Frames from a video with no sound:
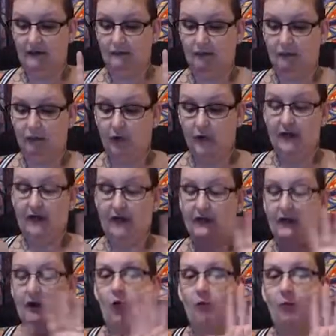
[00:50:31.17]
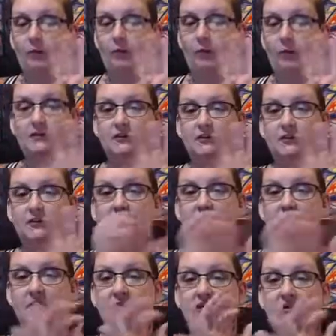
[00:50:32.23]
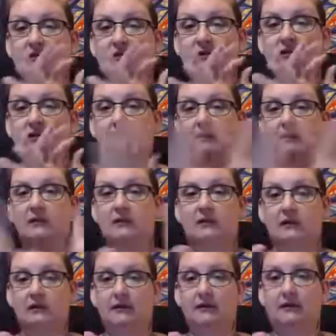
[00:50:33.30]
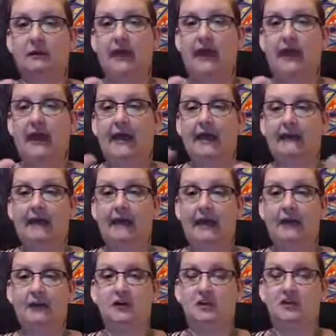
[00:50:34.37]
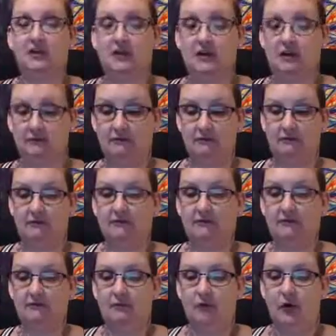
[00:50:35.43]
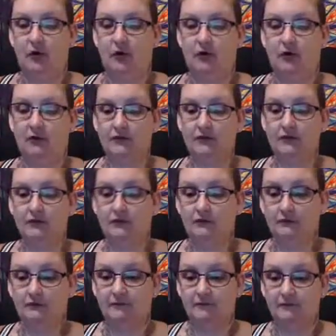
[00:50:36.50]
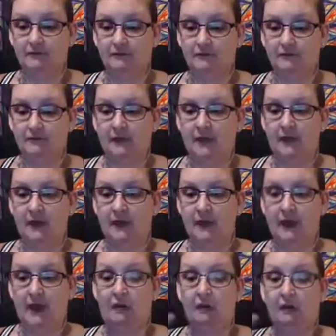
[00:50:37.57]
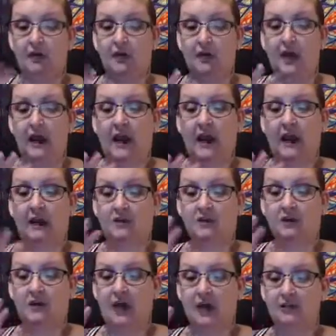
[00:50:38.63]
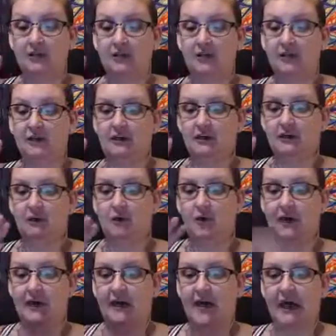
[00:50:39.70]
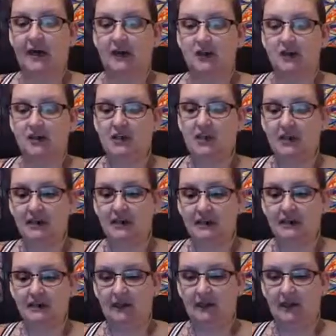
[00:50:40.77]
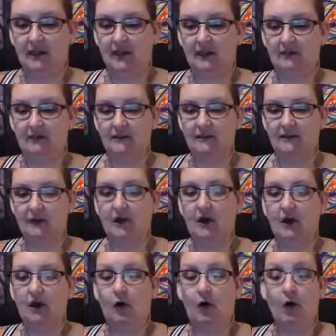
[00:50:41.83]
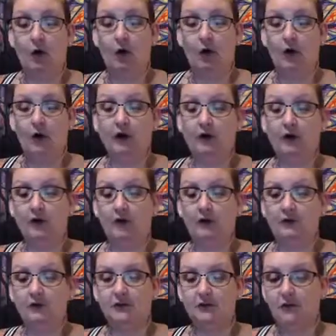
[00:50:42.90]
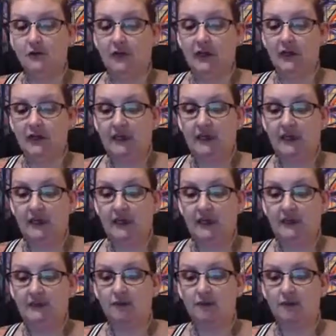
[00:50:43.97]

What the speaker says: bringing and opening those hand energy portals. And with your hand, you're actually either putting energy into things, or you can also do the healing as